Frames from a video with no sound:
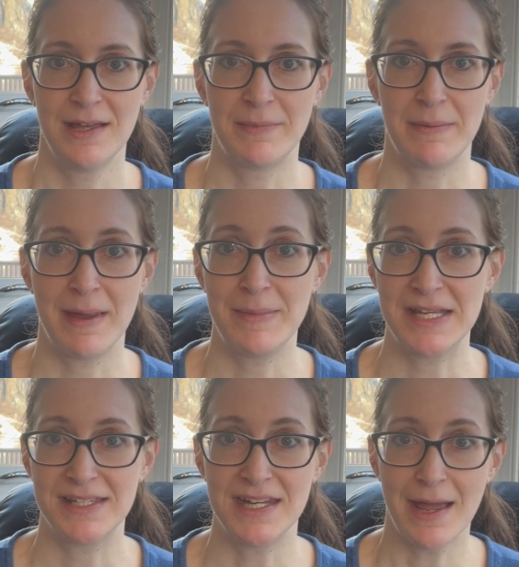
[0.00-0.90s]
my baby
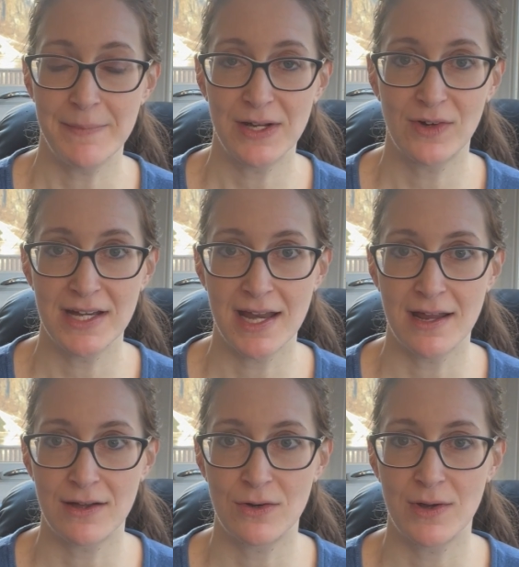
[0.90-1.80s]
is napping right
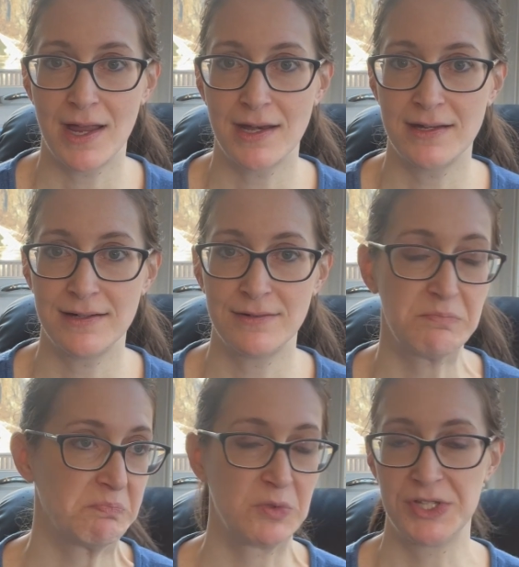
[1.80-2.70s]
now and
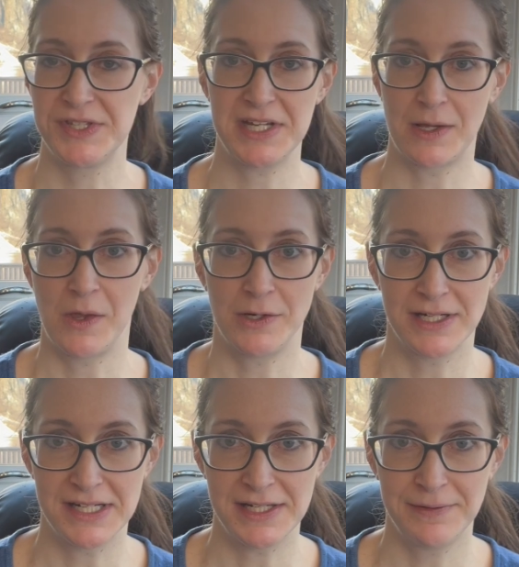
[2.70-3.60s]
we'll see how long
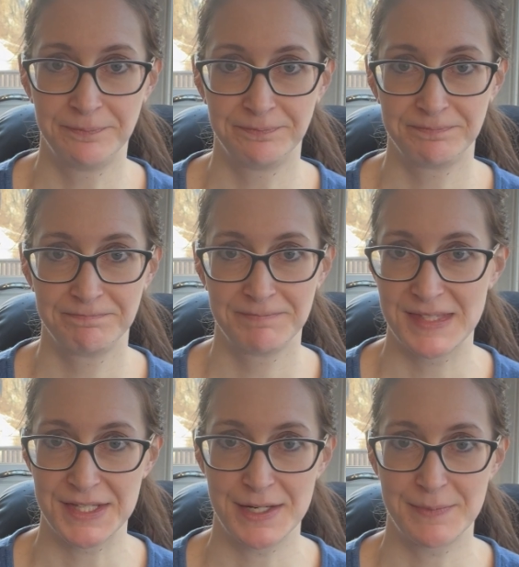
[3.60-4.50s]
he
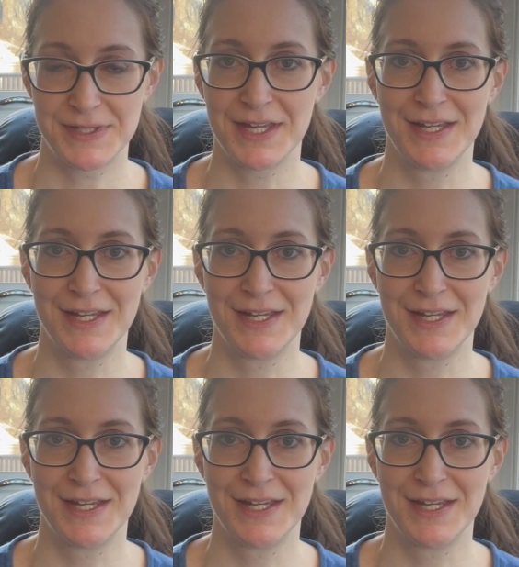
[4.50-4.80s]
sleeps.